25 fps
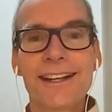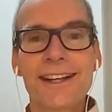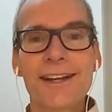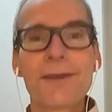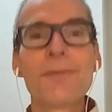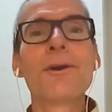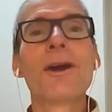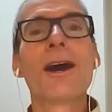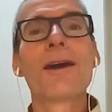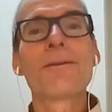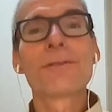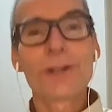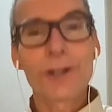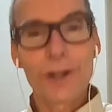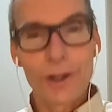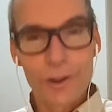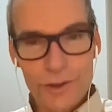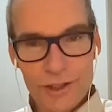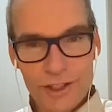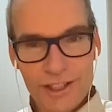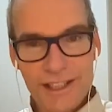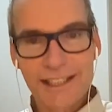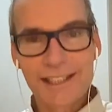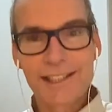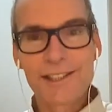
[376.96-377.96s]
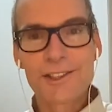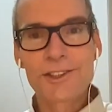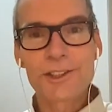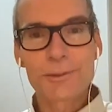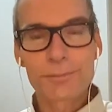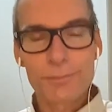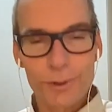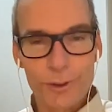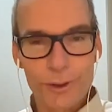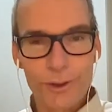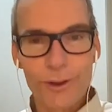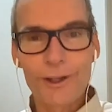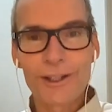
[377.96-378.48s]
We offer hosting and
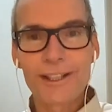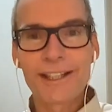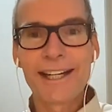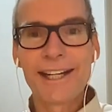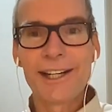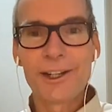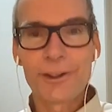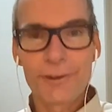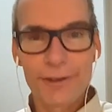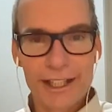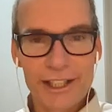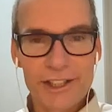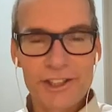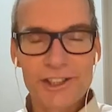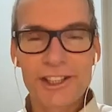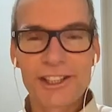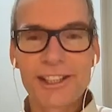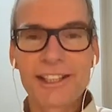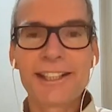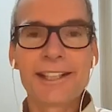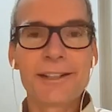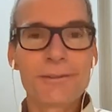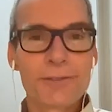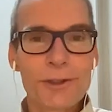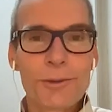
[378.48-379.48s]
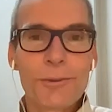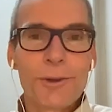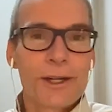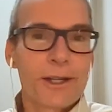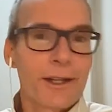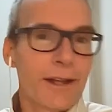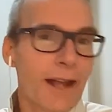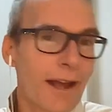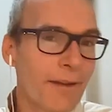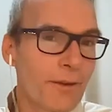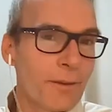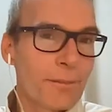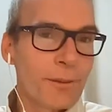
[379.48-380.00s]
support, integration, and if you want to
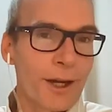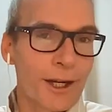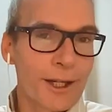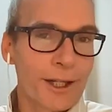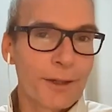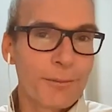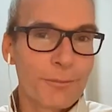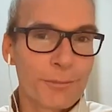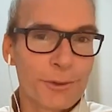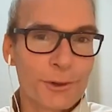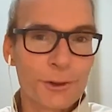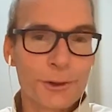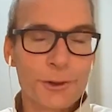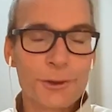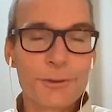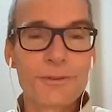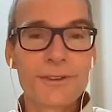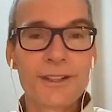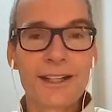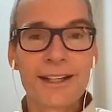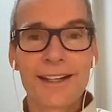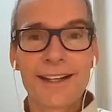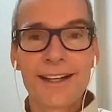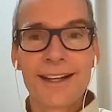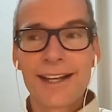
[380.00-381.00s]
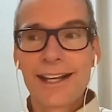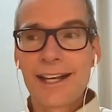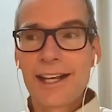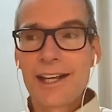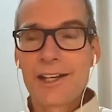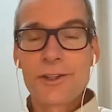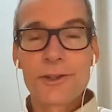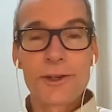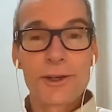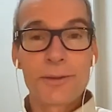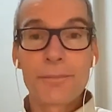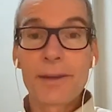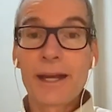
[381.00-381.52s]
have the product improved,
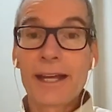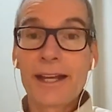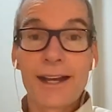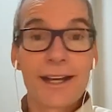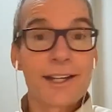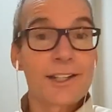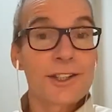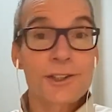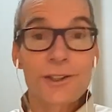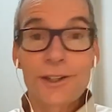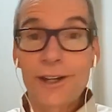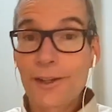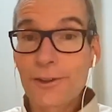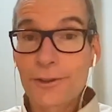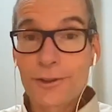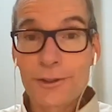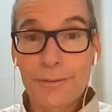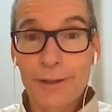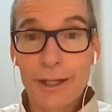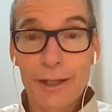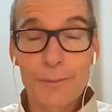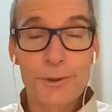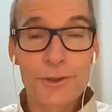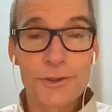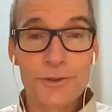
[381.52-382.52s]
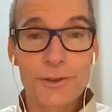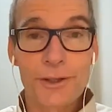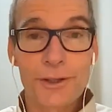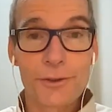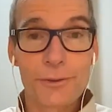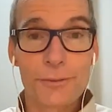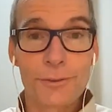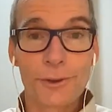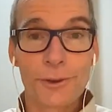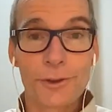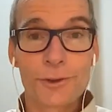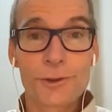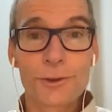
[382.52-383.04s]
you can pay us or other developers around the
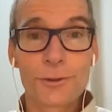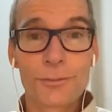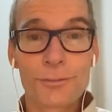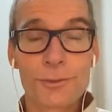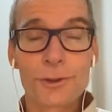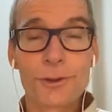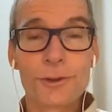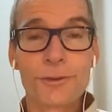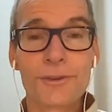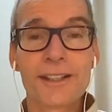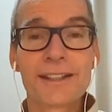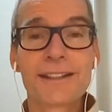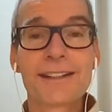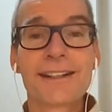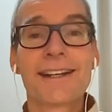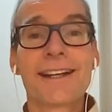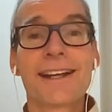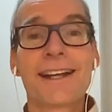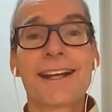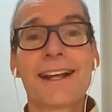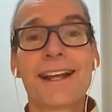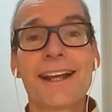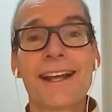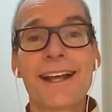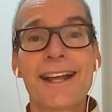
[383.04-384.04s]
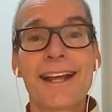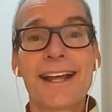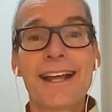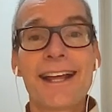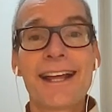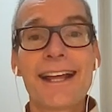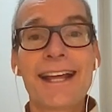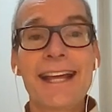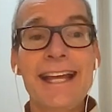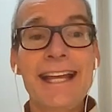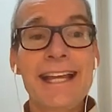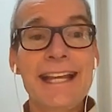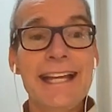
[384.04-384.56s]
world to improve it.
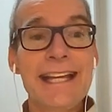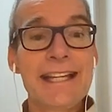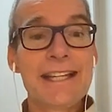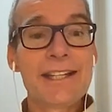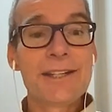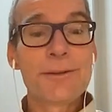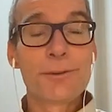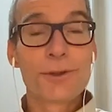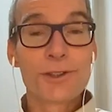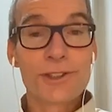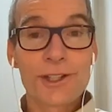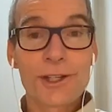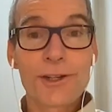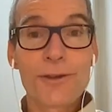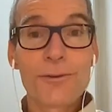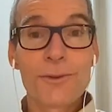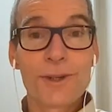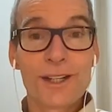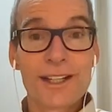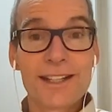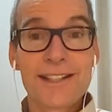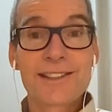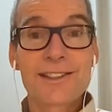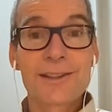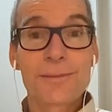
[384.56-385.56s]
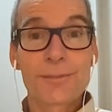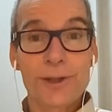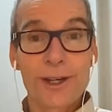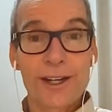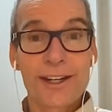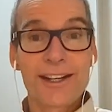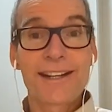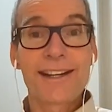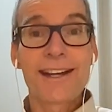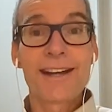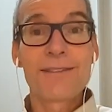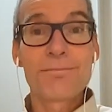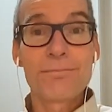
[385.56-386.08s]
And the result was the
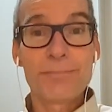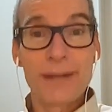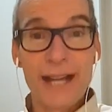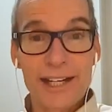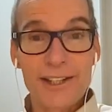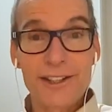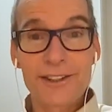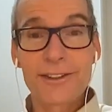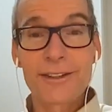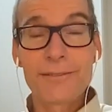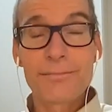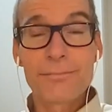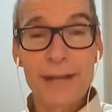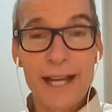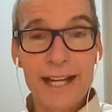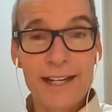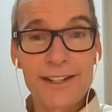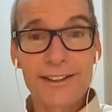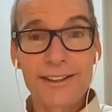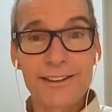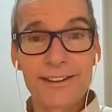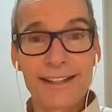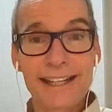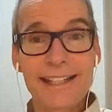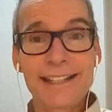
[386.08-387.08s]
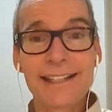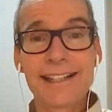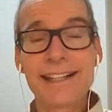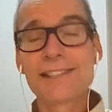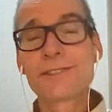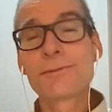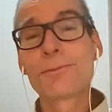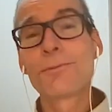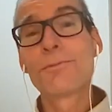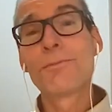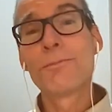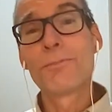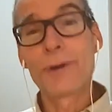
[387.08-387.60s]
product got better and better. And as
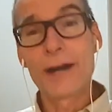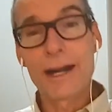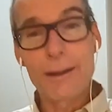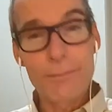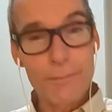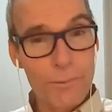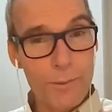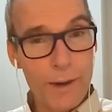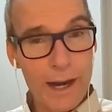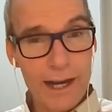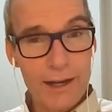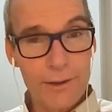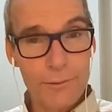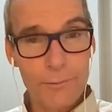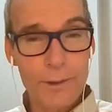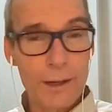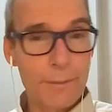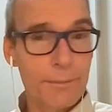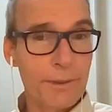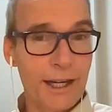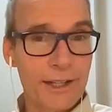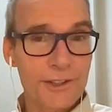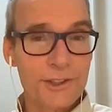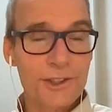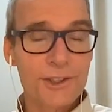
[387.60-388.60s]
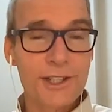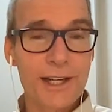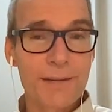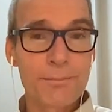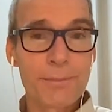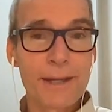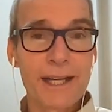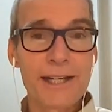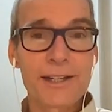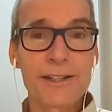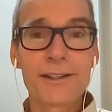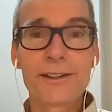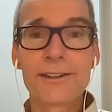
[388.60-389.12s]
web browsers got
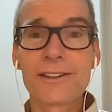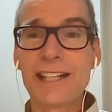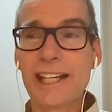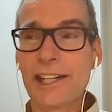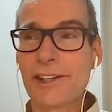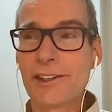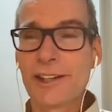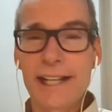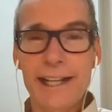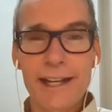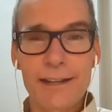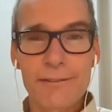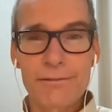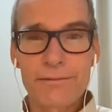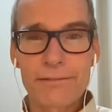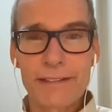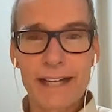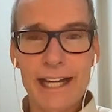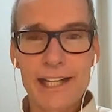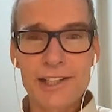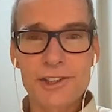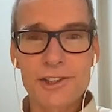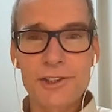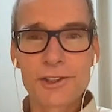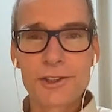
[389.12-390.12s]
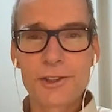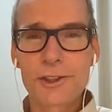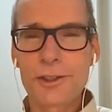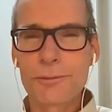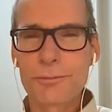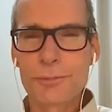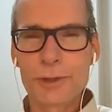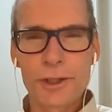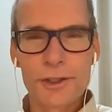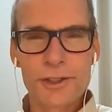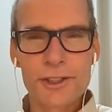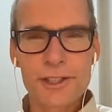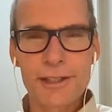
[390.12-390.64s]
better, the internet got faster,
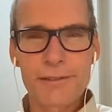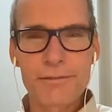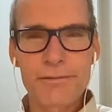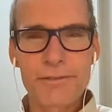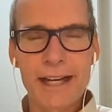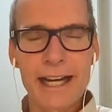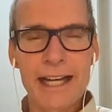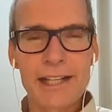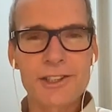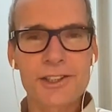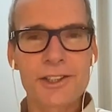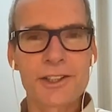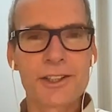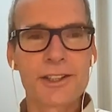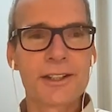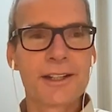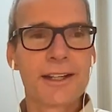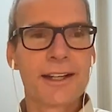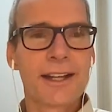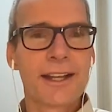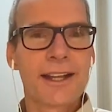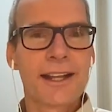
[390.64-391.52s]
computers got faster,